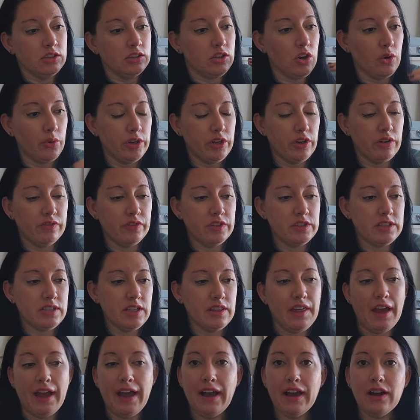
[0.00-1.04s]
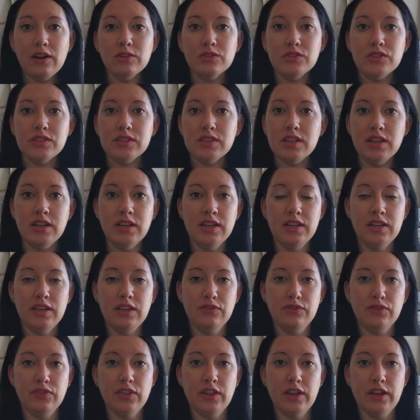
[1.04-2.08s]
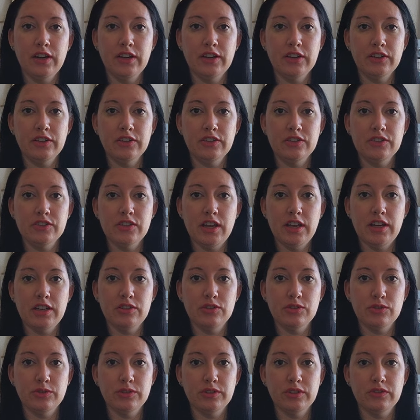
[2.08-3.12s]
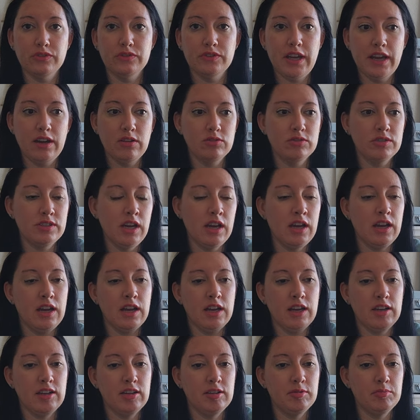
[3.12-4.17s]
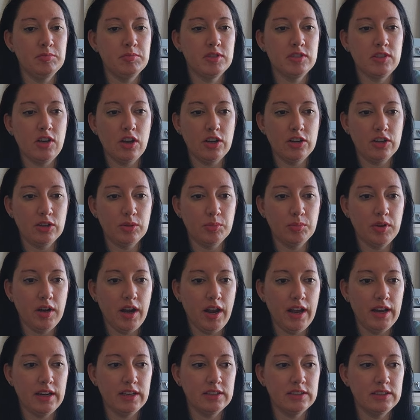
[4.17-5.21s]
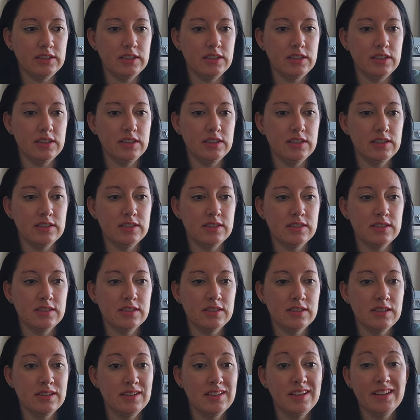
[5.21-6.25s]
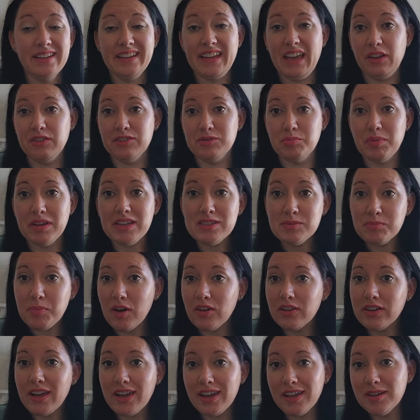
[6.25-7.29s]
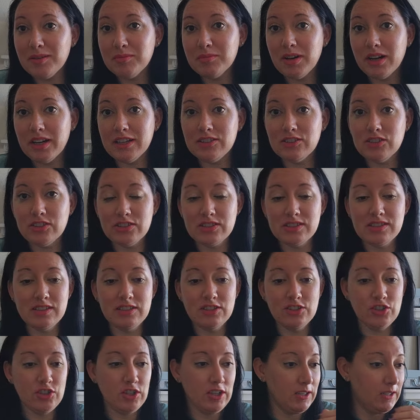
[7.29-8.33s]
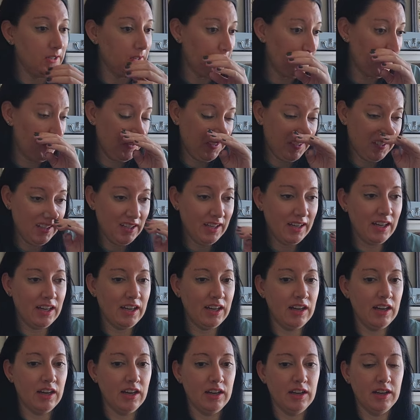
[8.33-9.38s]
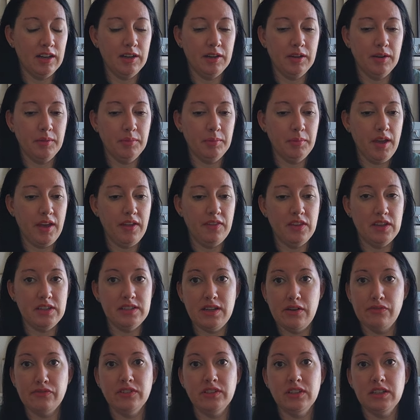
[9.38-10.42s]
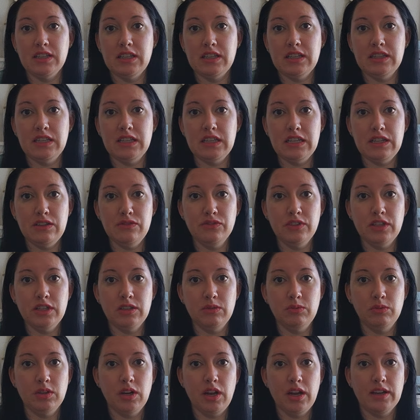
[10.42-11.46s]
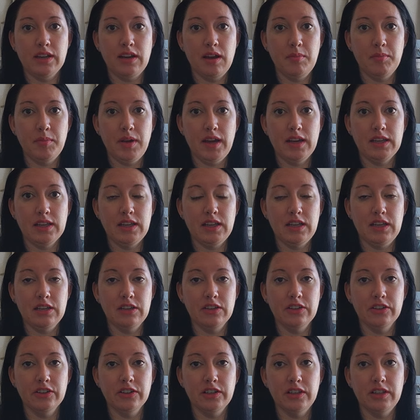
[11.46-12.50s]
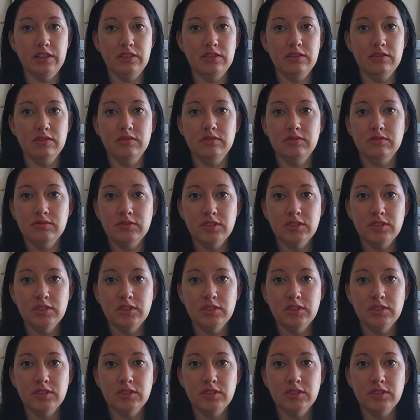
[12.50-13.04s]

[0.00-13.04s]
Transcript: going over to the house if there's any sort of downtime, soccer practice, Hell's baseball game, I took stitching. Um, and then definitely in the evening when I come back here and